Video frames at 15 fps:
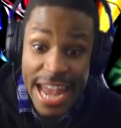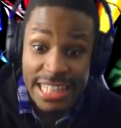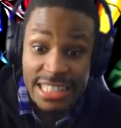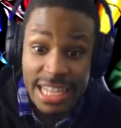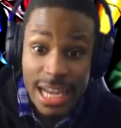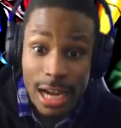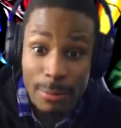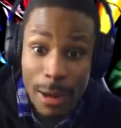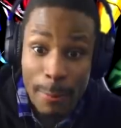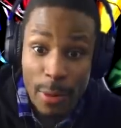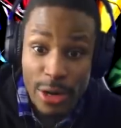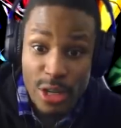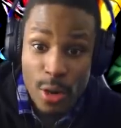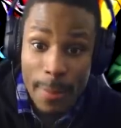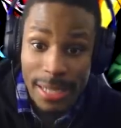need to heal, my
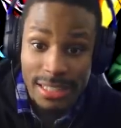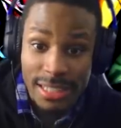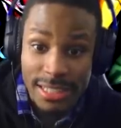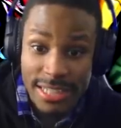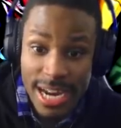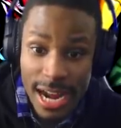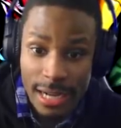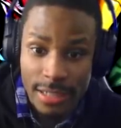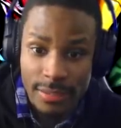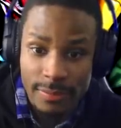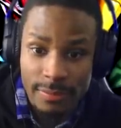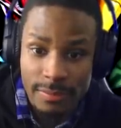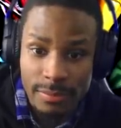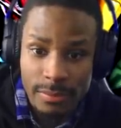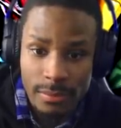boy. You about to die.
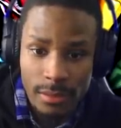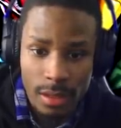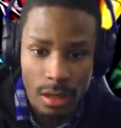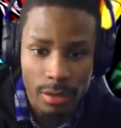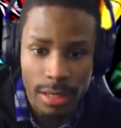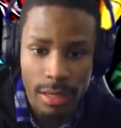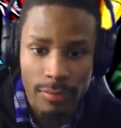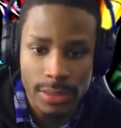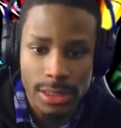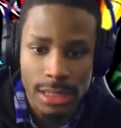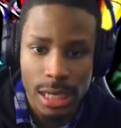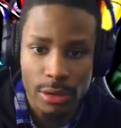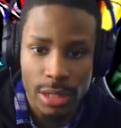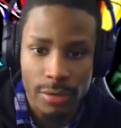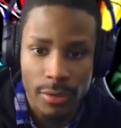Okay, Vegeta,
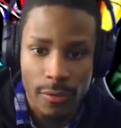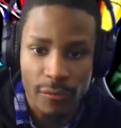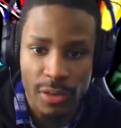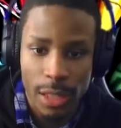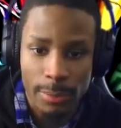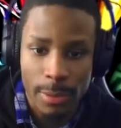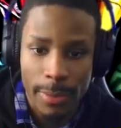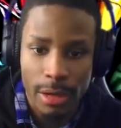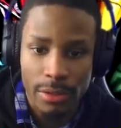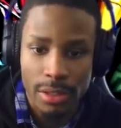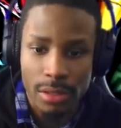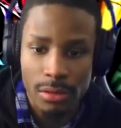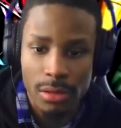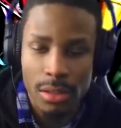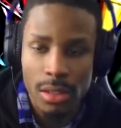I don't give a flip about
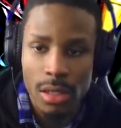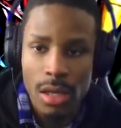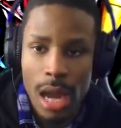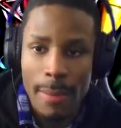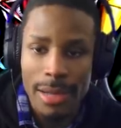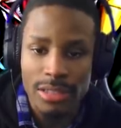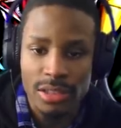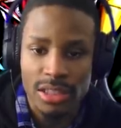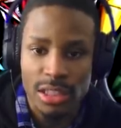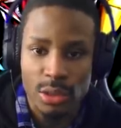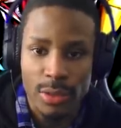you. I might as well